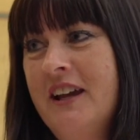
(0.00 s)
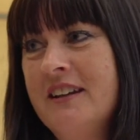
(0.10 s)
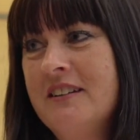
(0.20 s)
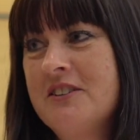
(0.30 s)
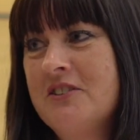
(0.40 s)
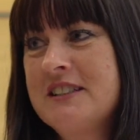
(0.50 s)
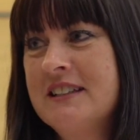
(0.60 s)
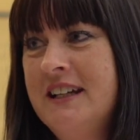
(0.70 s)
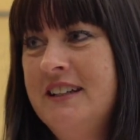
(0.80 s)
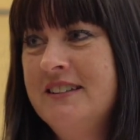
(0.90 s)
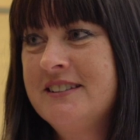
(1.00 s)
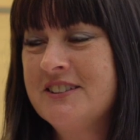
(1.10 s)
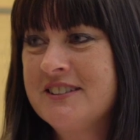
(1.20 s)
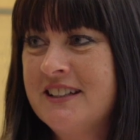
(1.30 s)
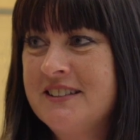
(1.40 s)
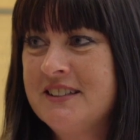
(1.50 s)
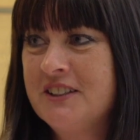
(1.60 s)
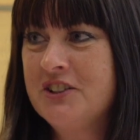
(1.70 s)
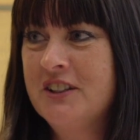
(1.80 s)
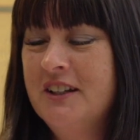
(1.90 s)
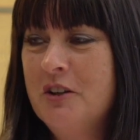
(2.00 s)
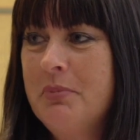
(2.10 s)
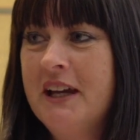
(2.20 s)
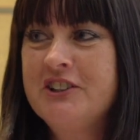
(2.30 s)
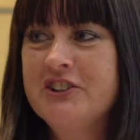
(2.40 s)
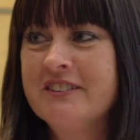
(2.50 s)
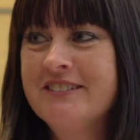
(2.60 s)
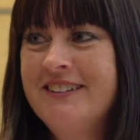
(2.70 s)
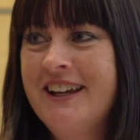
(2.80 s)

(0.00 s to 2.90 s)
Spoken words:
and those ladies just had such passion,